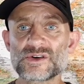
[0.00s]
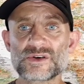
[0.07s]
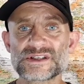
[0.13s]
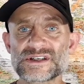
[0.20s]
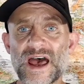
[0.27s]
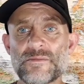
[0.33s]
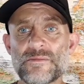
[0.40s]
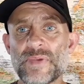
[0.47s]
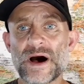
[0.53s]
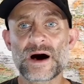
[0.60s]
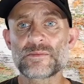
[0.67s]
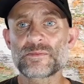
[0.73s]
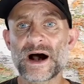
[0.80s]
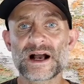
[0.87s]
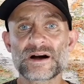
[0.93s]
a
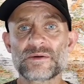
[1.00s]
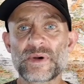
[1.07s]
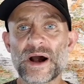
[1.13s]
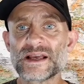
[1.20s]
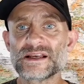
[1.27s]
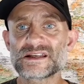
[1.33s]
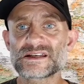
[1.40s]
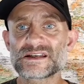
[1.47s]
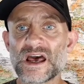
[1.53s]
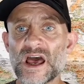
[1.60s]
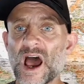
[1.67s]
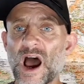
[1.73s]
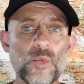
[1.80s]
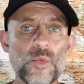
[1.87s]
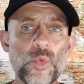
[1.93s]
£10 bag of base.
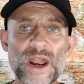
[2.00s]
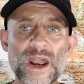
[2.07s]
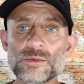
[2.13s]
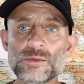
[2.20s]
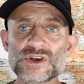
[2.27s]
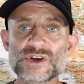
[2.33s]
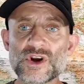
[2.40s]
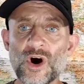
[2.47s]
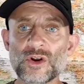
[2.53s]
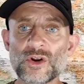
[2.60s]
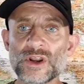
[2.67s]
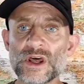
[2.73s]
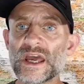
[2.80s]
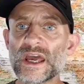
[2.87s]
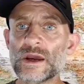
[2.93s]
And when it was
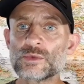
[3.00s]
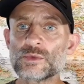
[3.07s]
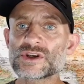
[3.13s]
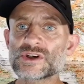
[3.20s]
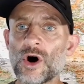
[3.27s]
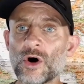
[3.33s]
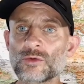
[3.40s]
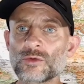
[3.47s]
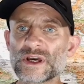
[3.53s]
gone, it was gone.